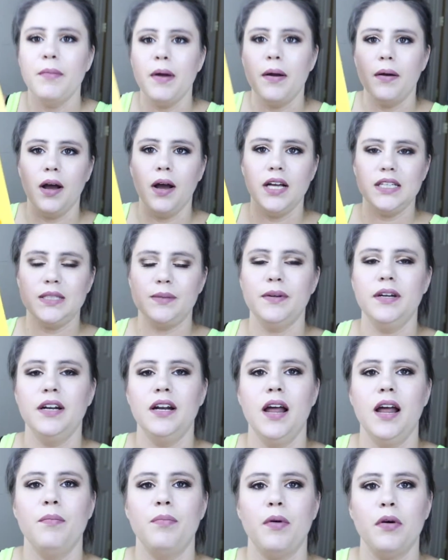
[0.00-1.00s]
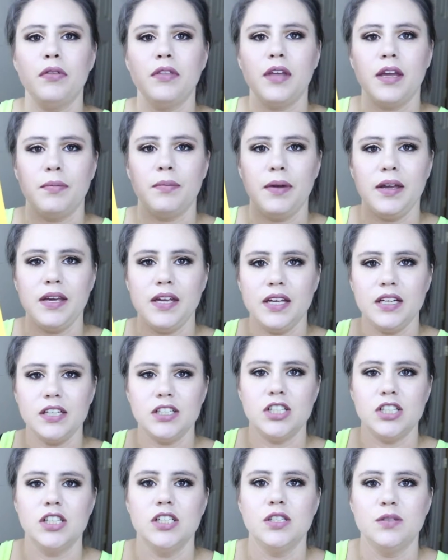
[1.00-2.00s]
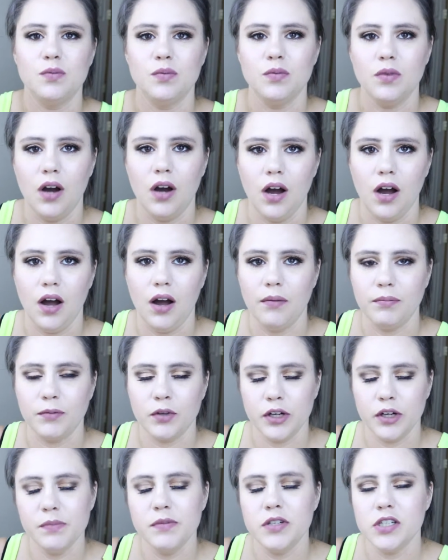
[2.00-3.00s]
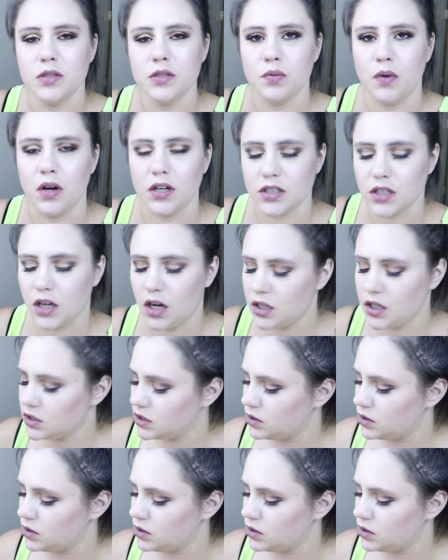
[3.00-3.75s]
but husband and I both like making cheese, um, cream cheese wonton.